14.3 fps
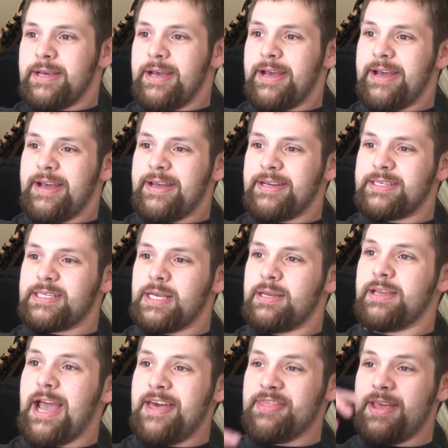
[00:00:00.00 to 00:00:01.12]
and
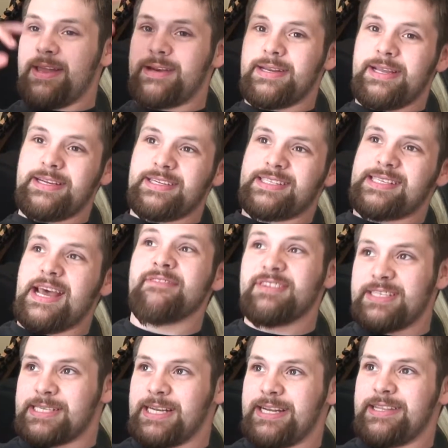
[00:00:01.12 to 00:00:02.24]
then in
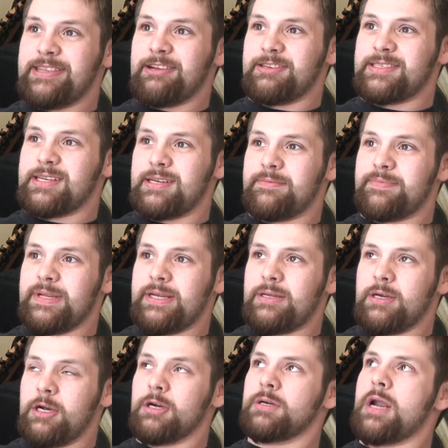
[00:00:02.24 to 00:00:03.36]
2017 there's going to be
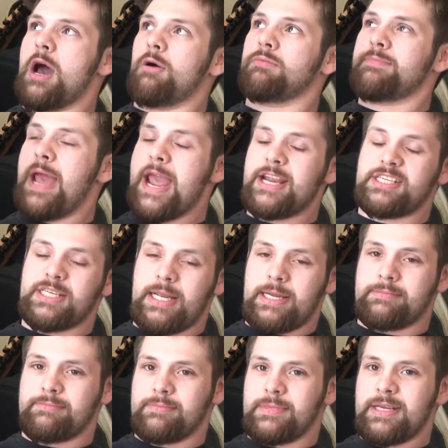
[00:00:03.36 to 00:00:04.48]

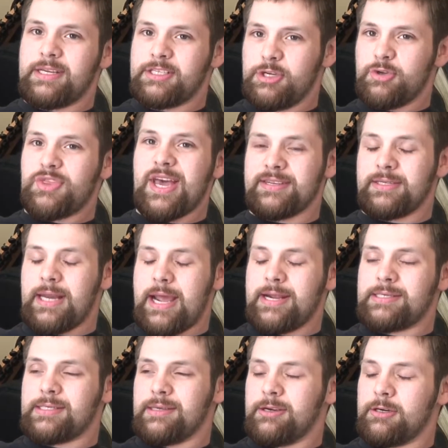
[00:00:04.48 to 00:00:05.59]

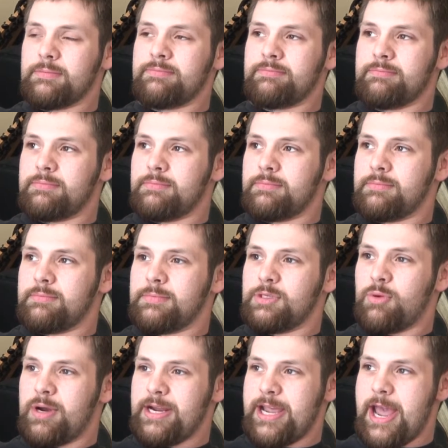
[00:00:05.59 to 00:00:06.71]

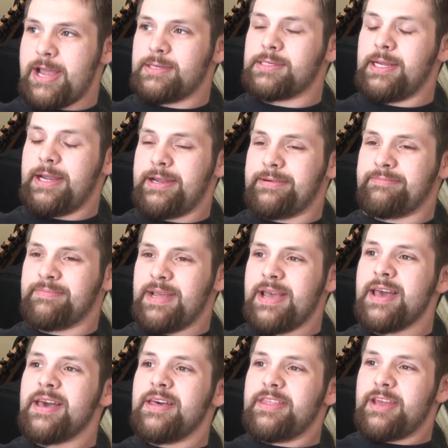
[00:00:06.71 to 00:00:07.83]
2018,
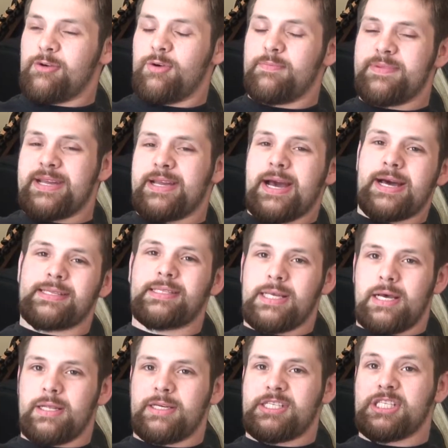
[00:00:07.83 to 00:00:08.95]
there will be
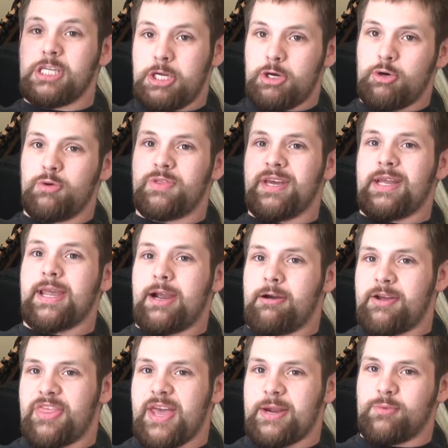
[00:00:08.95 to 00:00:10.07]
Godzilla 2 that
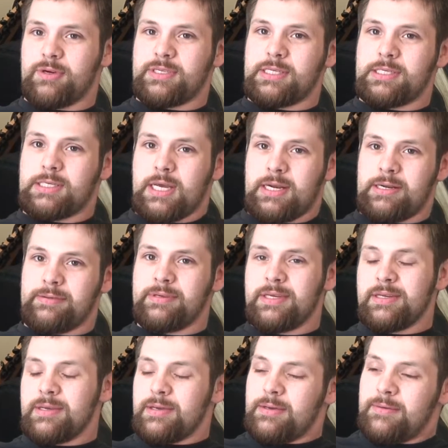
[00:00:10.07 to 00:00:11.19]
Gareth Edwards is gonna
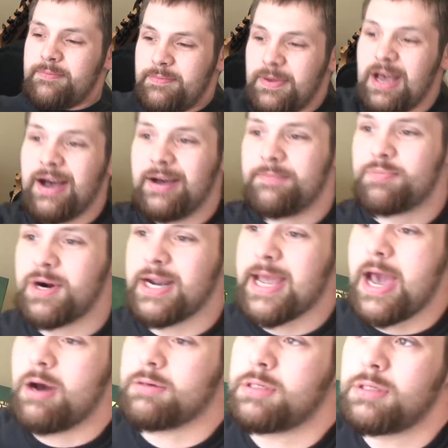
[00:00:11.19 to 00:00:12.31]
bring
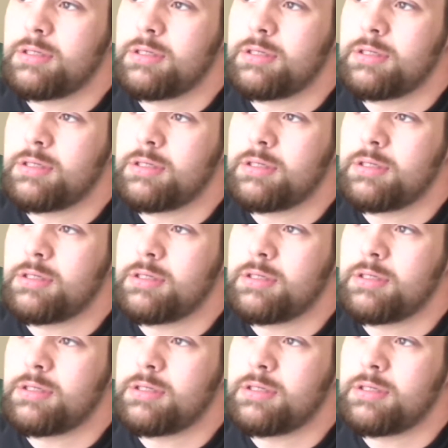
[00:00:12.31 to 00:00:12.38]
out.